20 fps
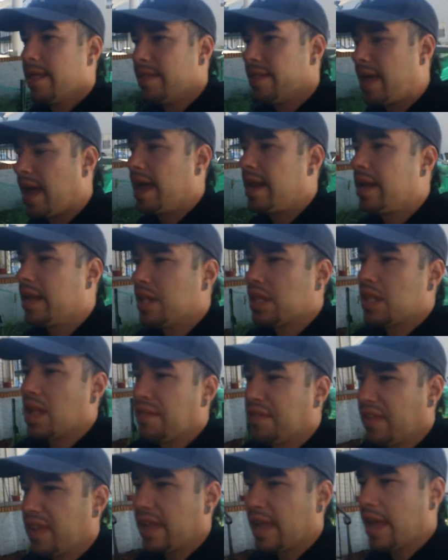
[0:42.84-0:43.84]
that it's
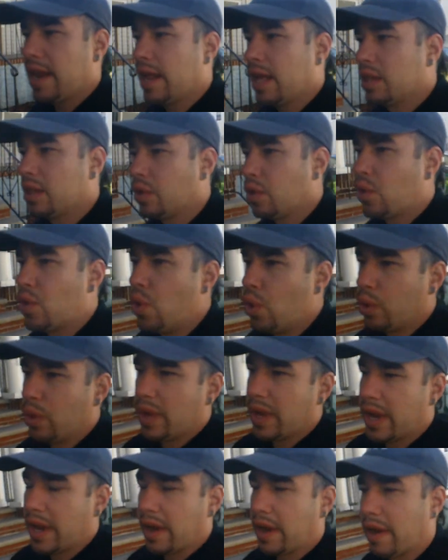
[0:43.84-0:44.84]
definitely getting a little
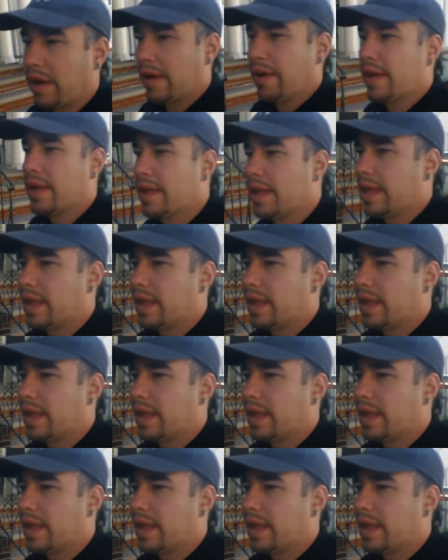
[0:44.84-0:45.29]
cooler here